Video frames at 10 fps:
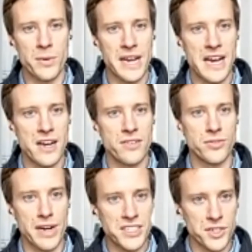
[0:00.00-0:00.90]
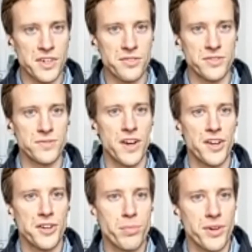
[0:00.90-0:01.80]
we have a range of different
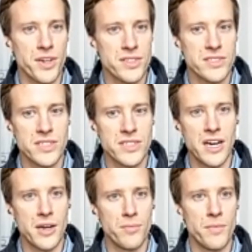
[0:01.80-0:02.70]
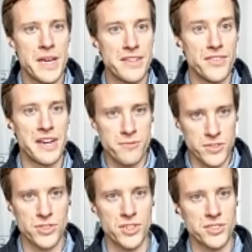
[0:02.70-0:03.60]
fund products in the
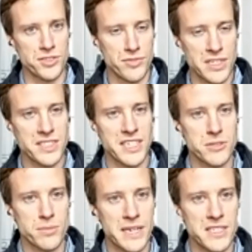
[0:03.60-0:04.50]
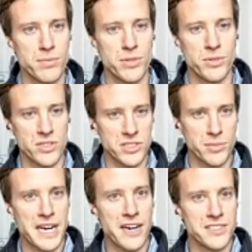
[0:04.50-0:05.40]
infrastructure and real estate space, but also
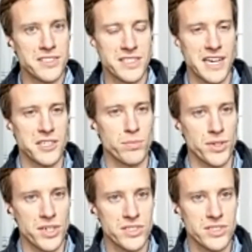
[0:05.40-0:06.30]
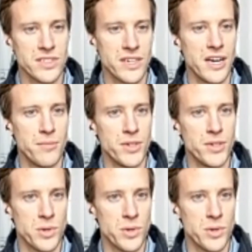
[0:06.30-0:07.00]
some inheritance tax products as